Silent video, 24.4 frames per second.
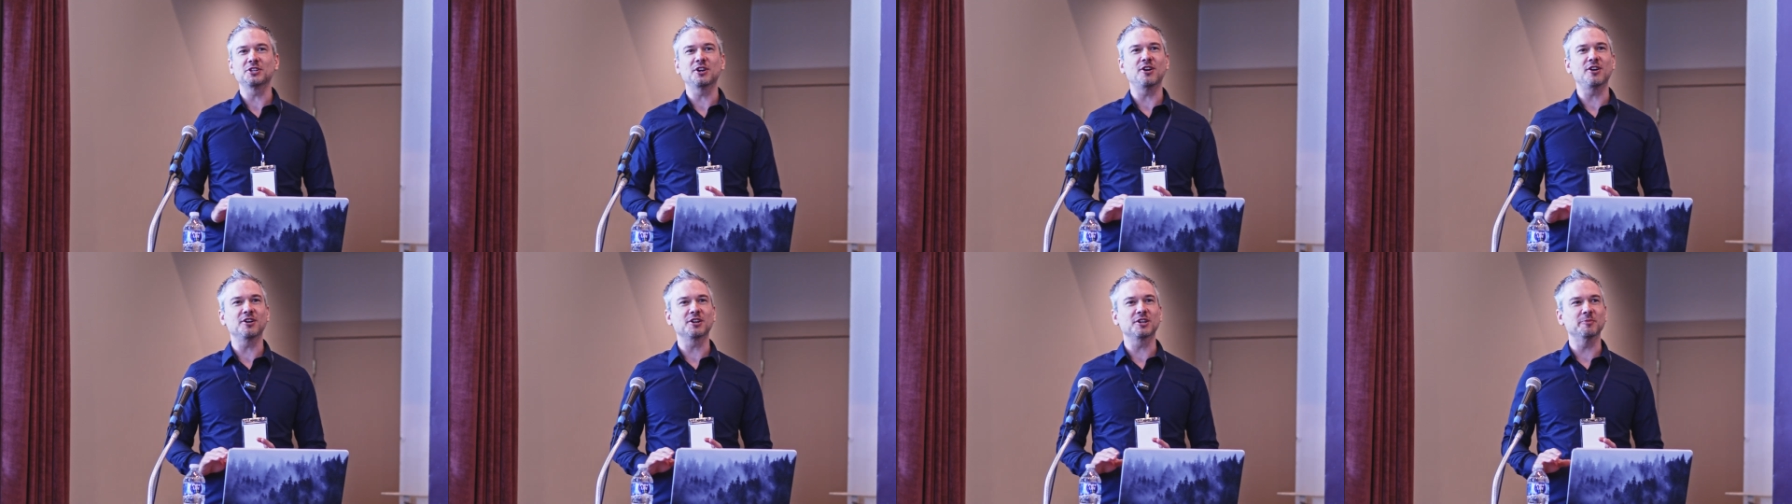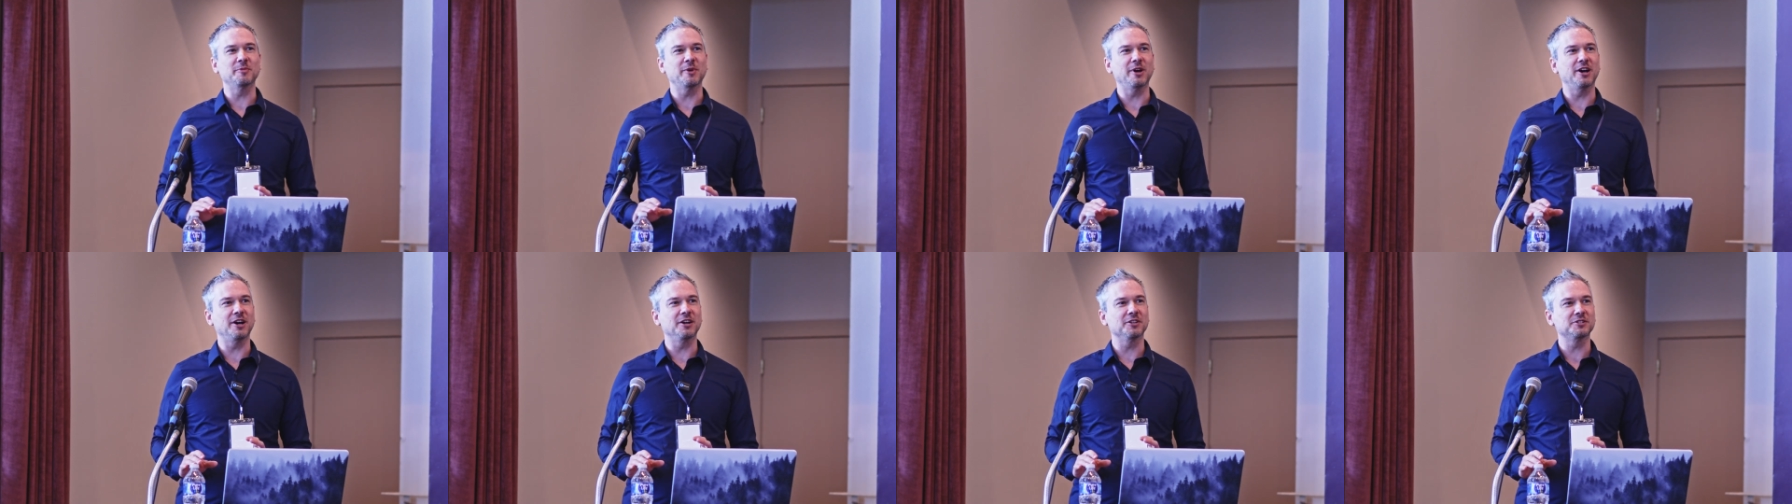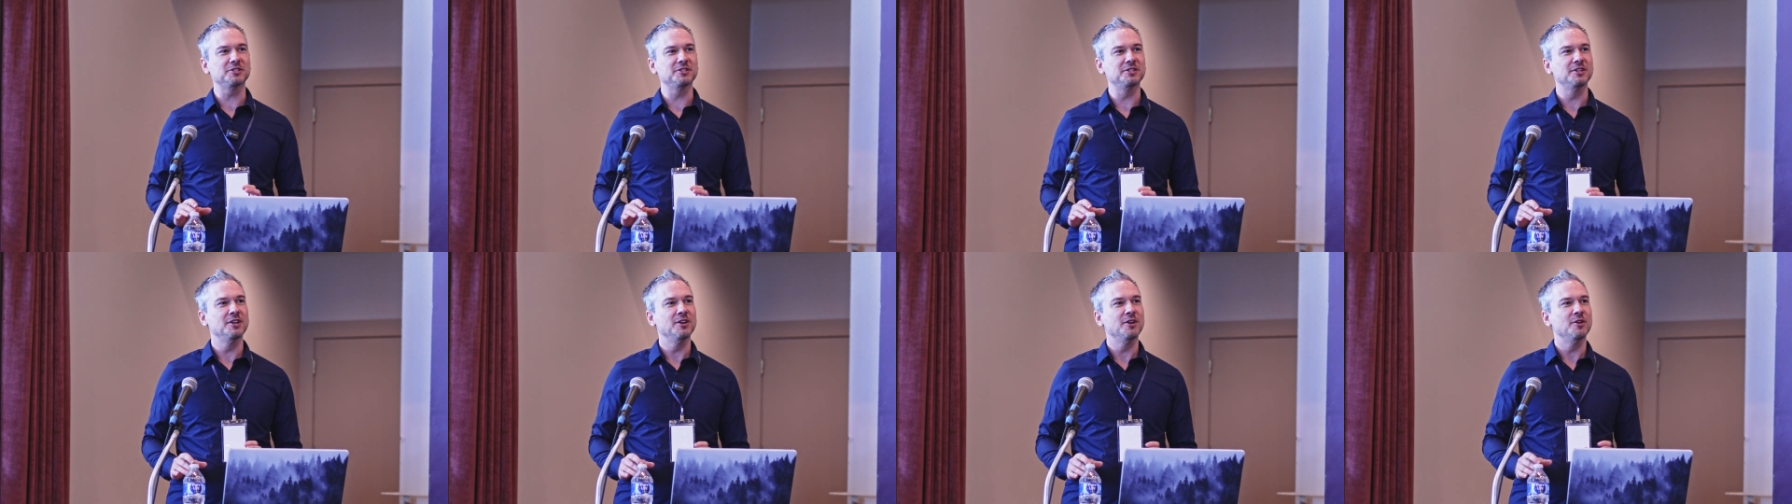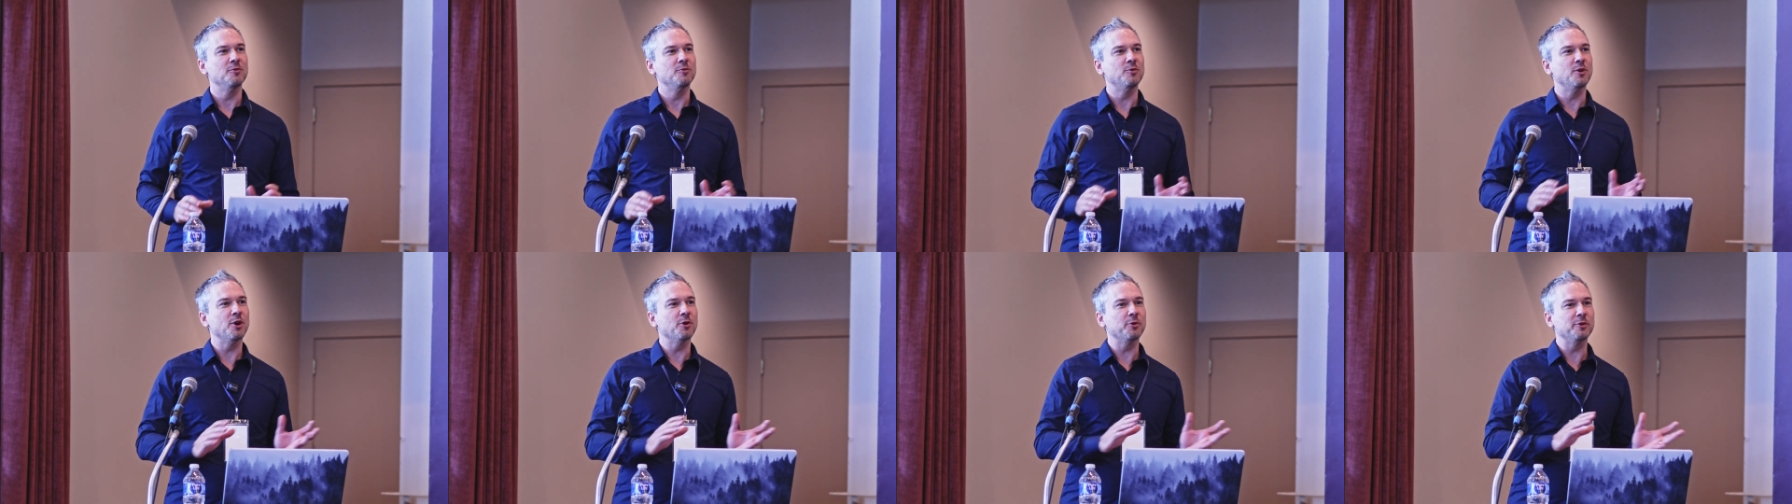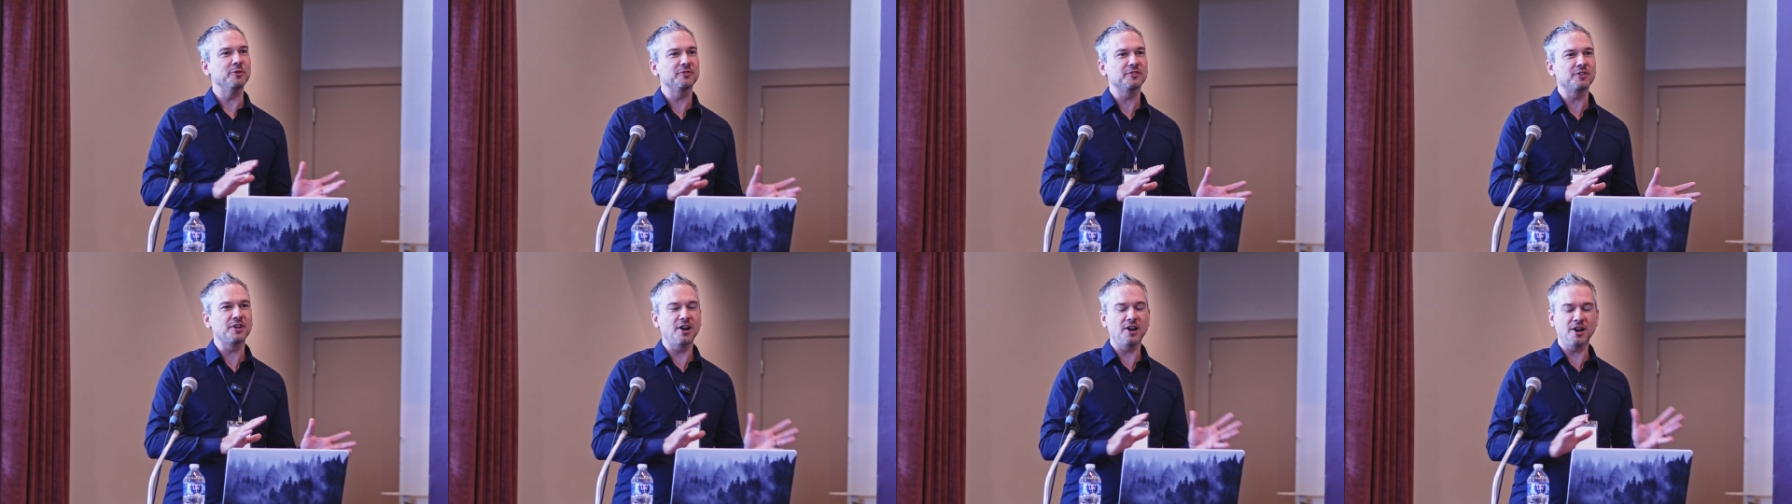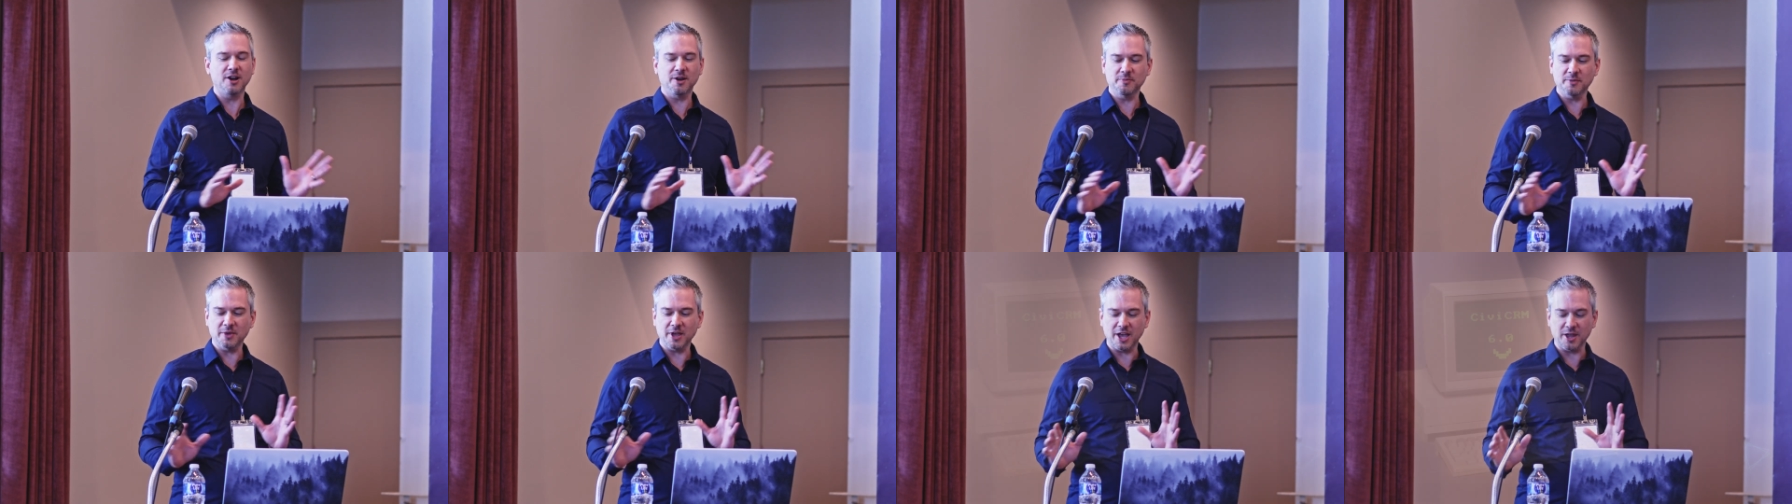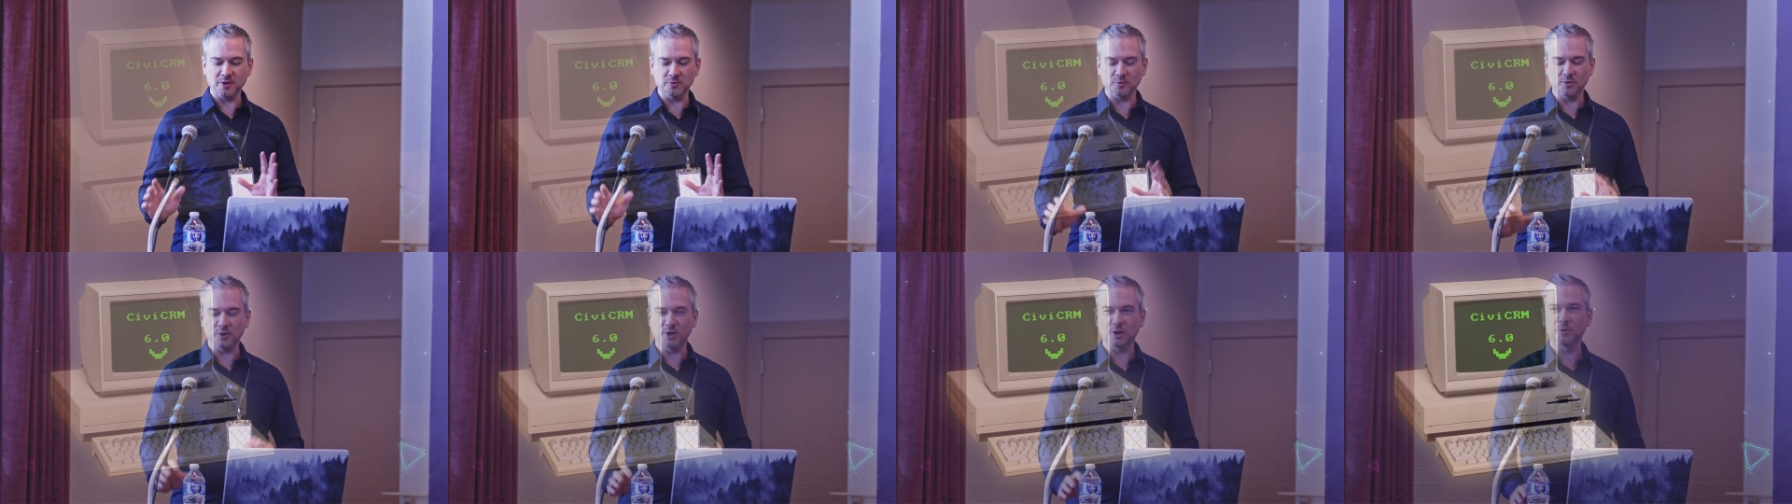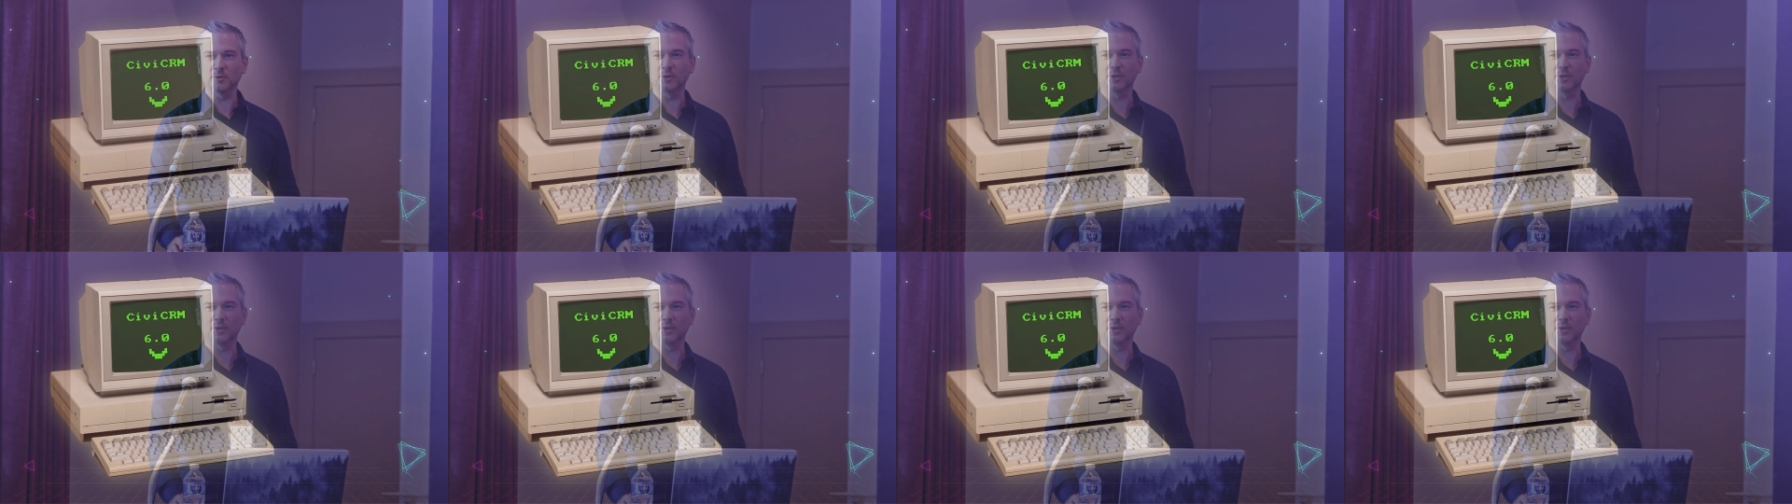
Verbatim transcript: talk about where we've come and where